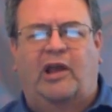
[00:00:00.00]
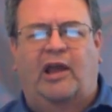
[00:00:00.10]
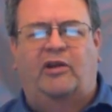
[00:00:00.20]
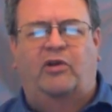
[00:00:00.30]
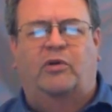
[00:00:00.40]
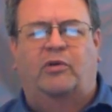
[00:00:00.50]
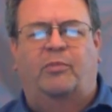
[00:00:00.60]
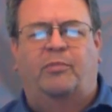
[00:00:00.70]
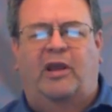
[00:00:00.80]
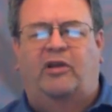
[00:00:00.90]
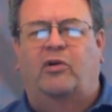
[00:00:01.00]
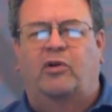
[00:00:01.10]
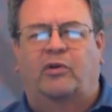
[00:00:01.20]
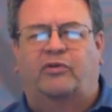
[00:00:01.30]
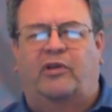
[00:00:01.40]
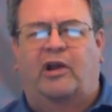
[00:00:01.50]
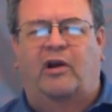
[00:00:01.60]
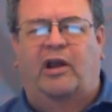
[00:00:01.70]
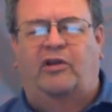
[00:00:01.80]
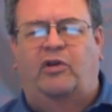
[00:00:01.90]
and you can make your notes there
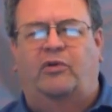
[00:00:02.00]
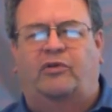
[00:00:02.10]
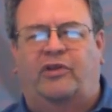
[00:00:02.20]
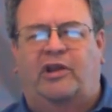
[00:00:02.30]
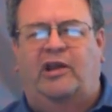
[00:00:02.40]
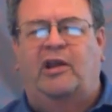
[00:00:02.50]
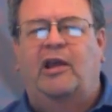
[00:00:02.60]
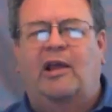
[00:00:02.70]
and use the